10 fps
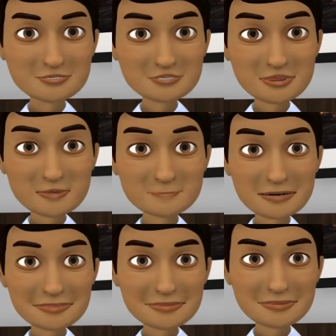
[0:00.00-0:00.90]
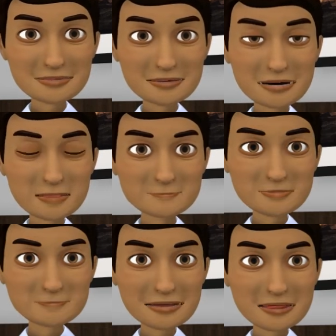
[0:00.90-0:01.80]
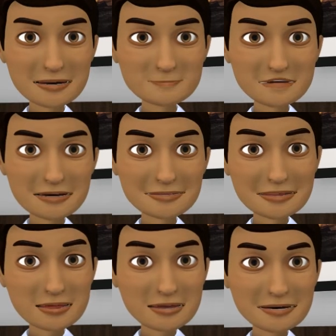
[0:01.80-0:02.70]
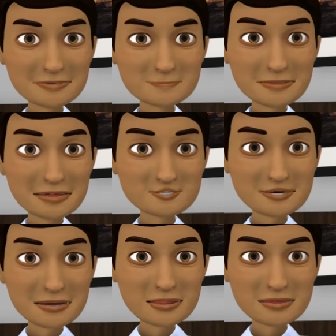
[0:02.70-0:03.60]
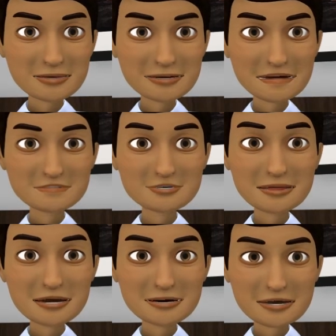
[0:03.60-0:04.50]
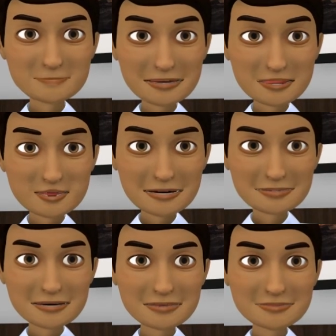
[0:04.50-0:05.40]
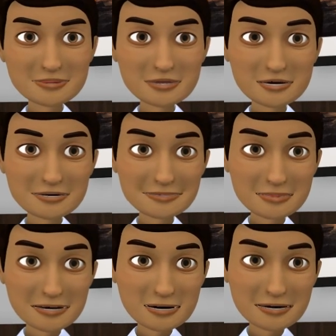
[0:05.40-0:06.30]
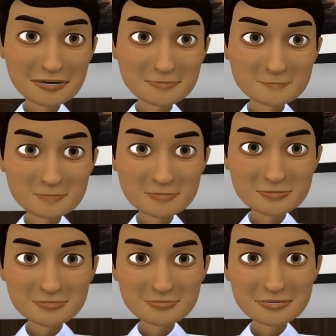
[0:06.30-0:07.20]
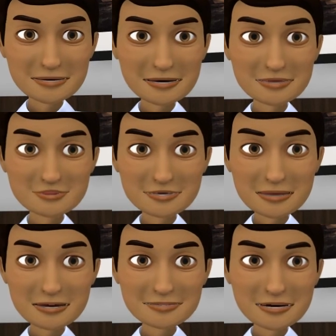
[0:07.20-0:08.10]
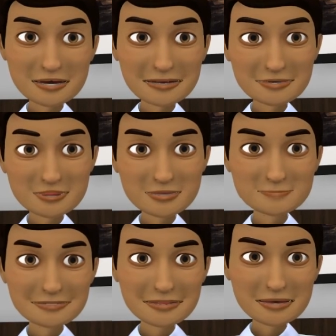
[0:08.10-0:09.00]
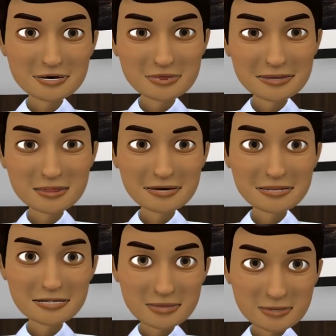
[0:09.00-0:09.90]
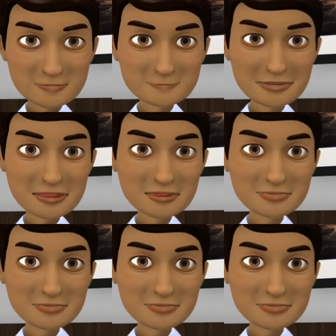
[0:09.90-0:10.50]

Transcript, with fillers: Would you mind taking a moment and providing an explanation of what requirement directs us to create a QASP and what is required to be included in the document.